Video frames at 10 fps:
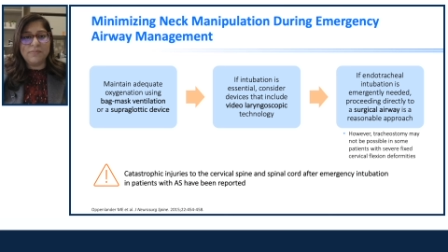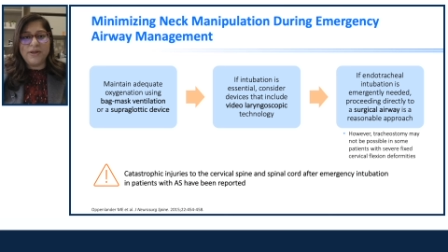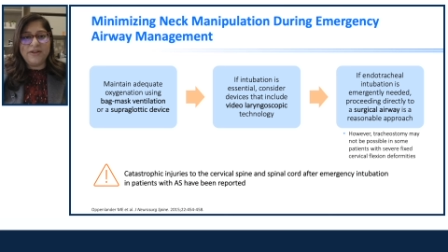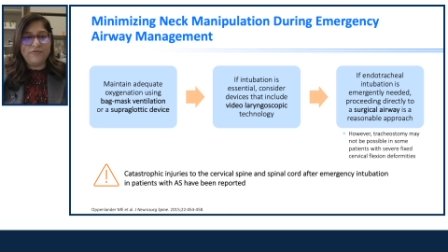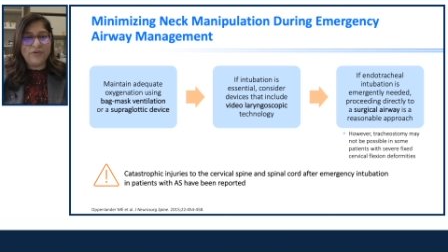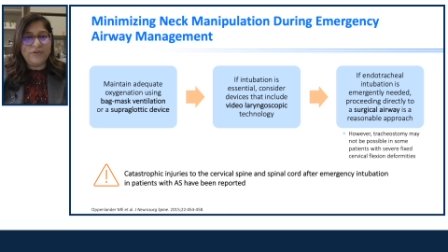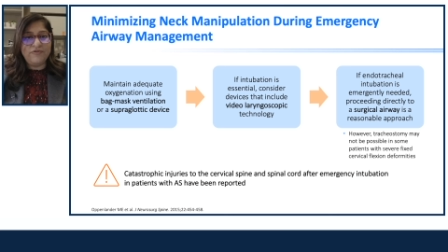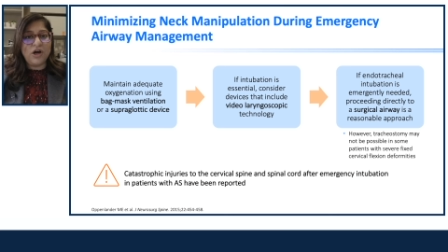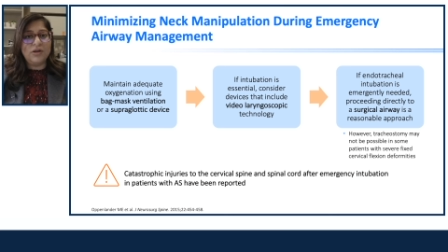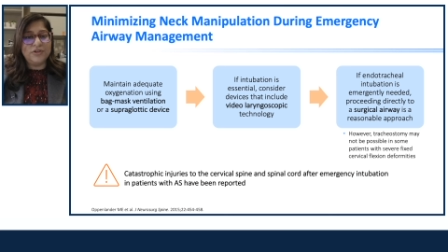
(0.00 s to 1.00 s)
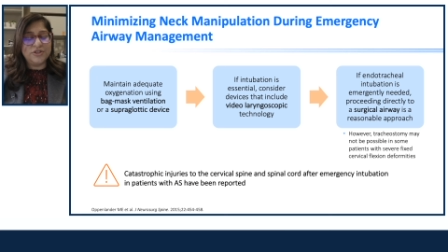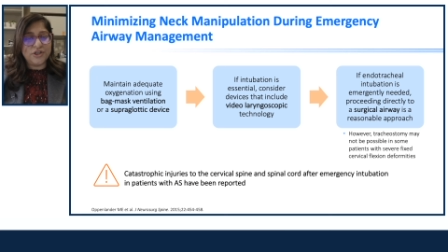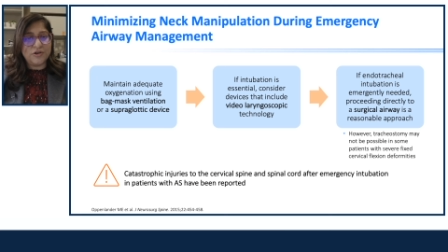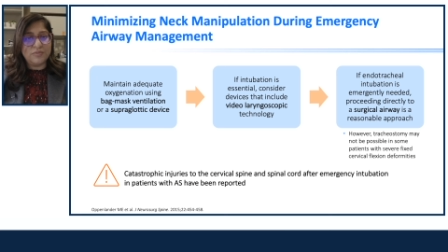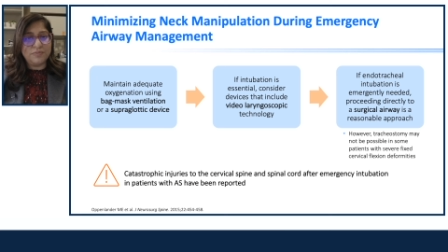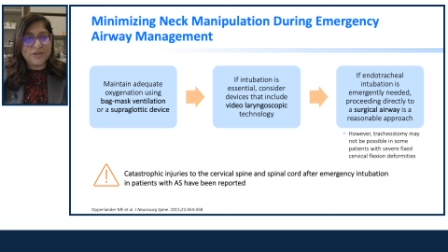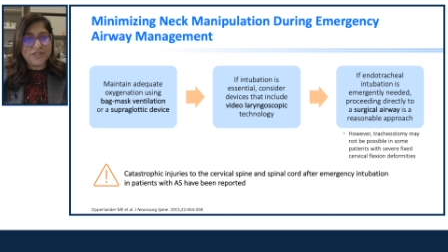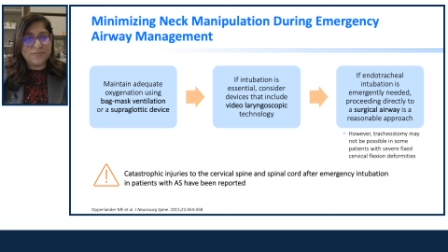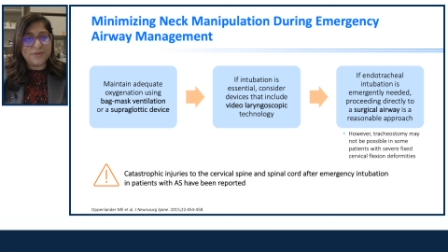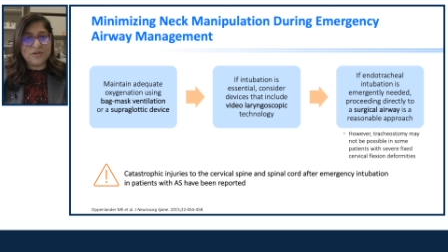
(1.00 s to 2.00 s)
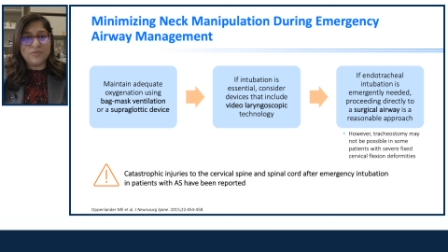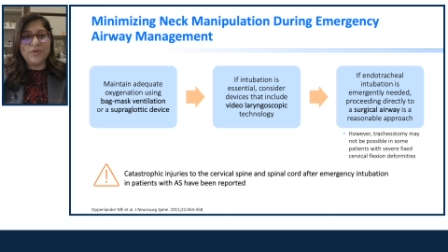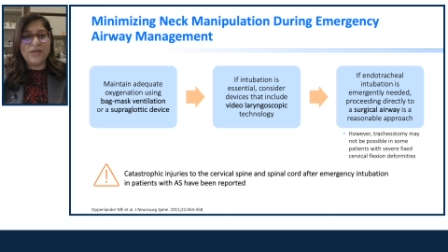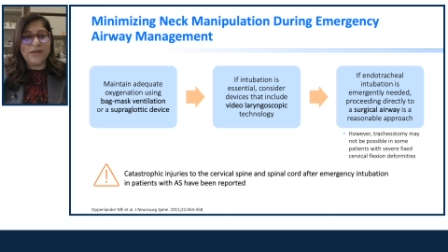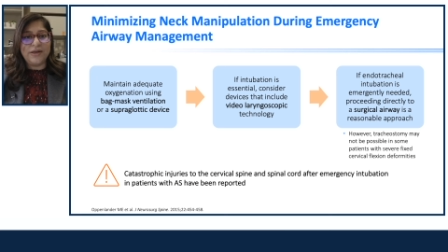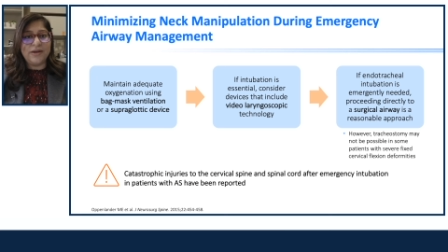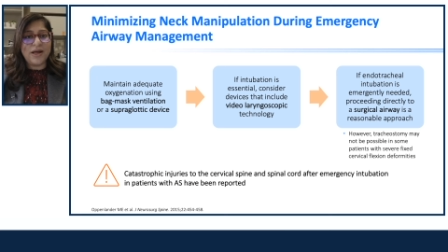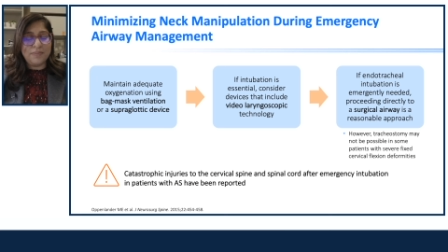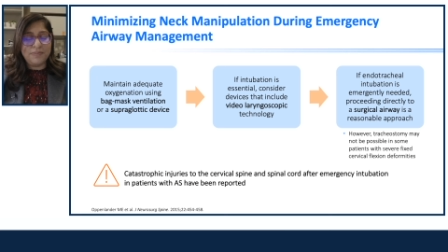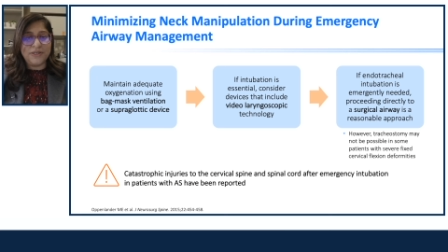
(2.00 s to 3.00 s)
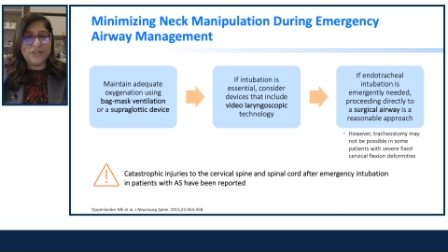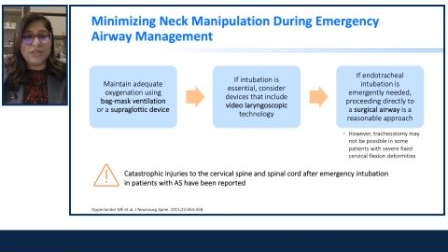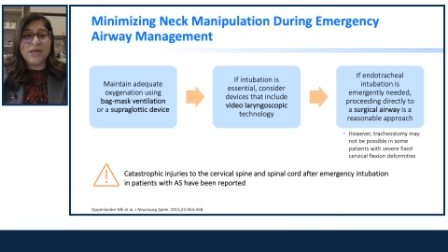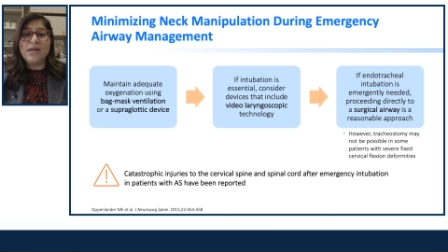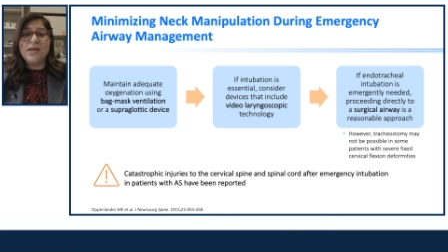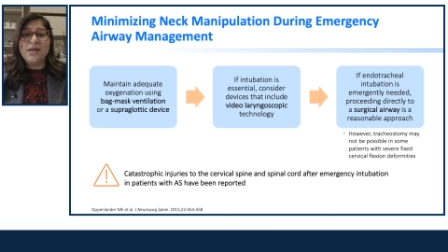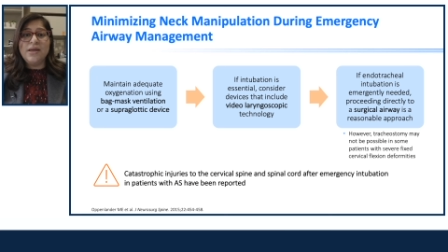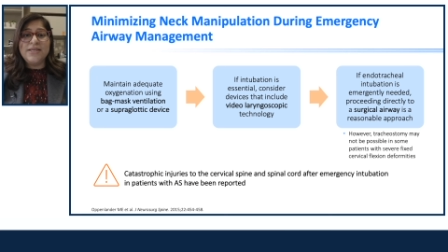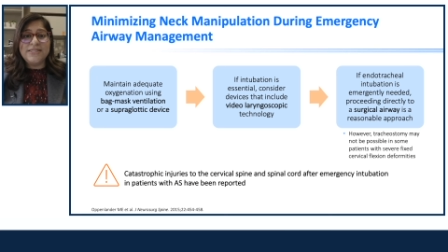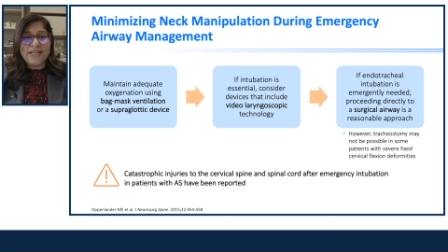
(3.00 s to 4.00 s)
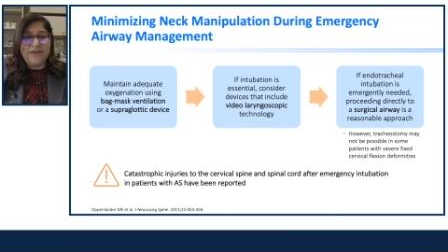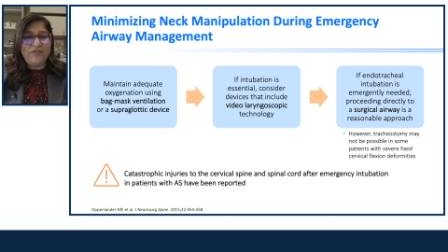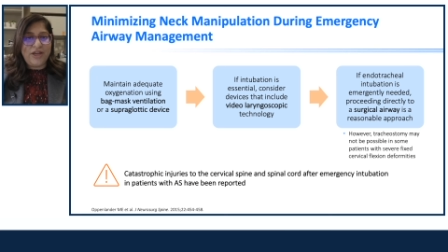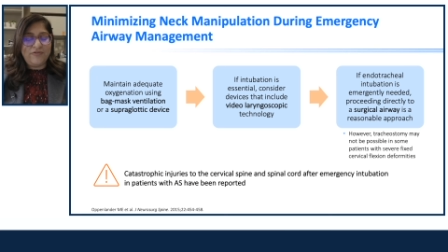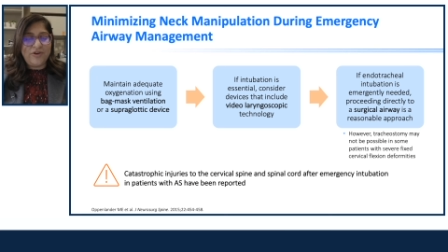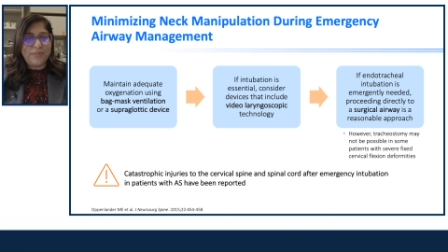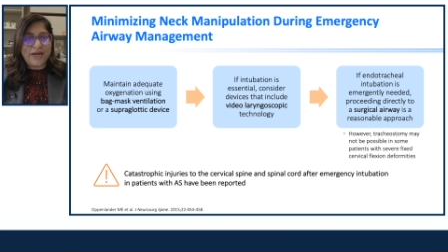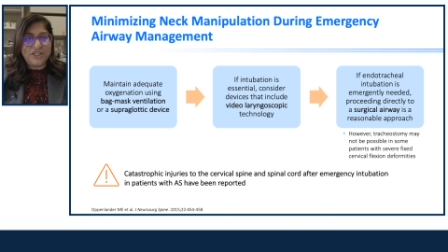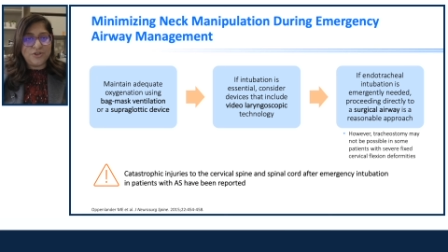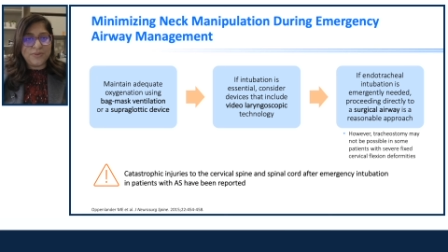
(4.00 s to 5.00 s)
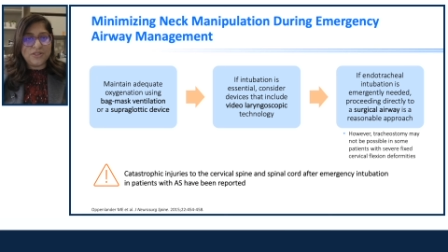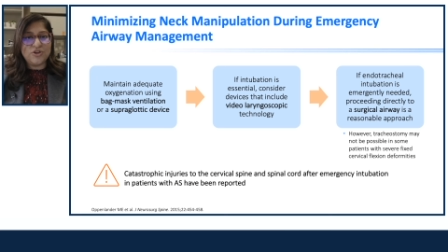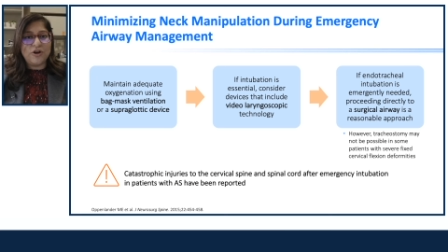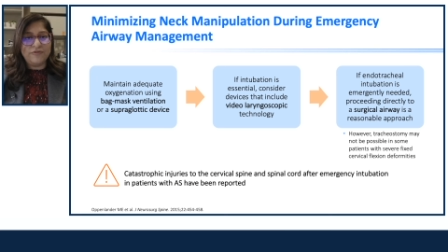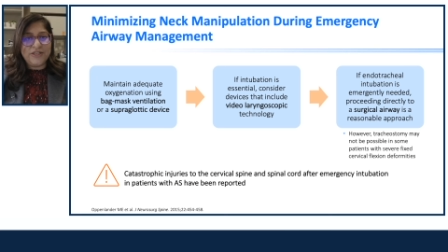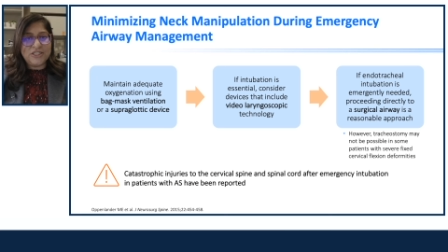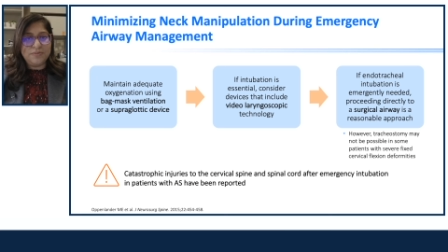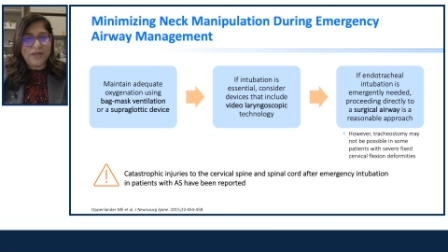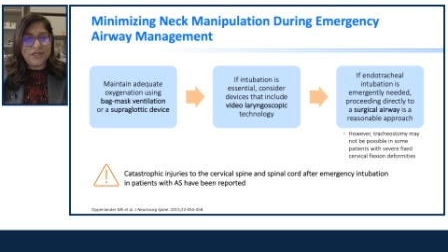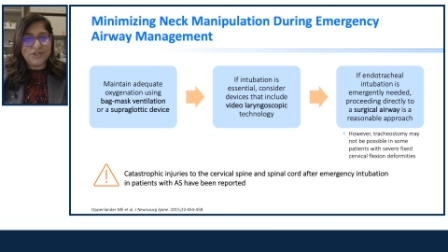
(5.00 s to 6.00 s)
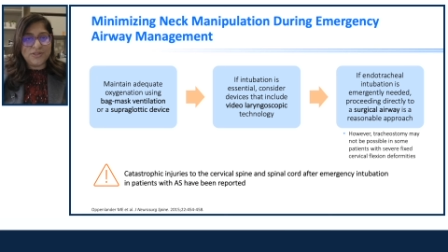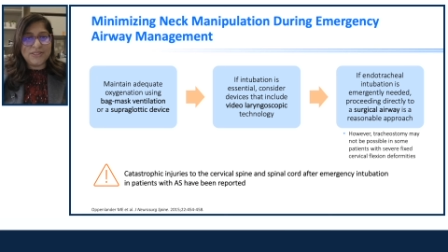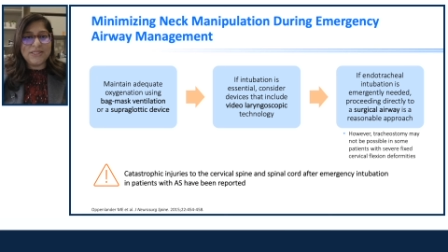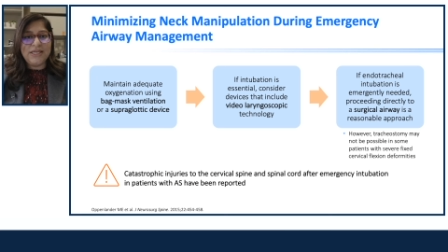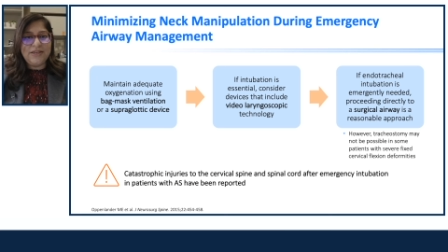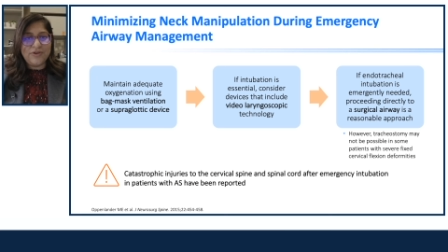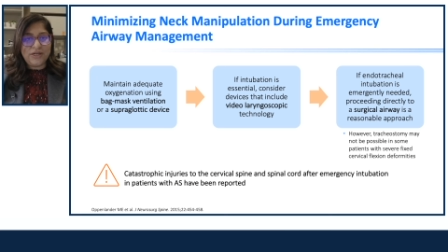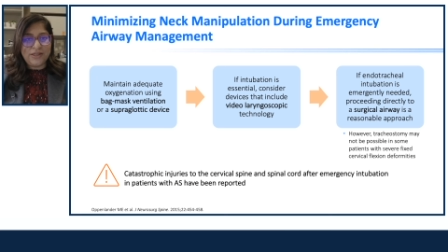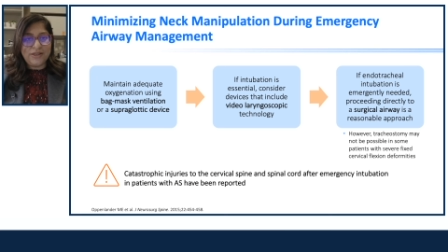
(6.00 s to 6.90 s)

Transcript: but if we follow the general principle, we can accomplish safe airway management of these patients even in